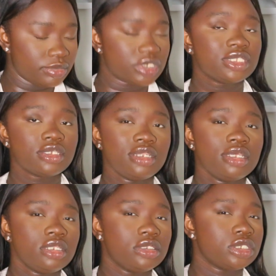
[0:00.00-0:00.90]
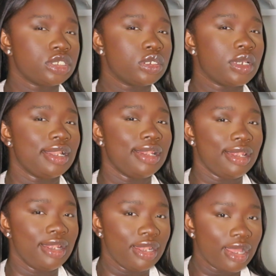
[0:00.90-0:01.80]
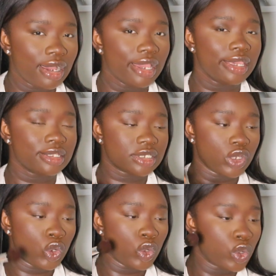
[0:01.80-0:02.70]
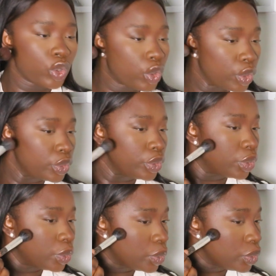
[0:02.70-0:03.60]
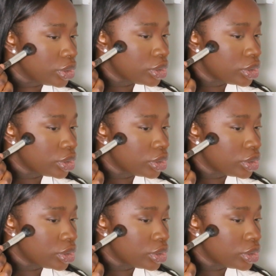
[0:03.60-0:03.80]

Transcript: I'm just gonna do a light contour.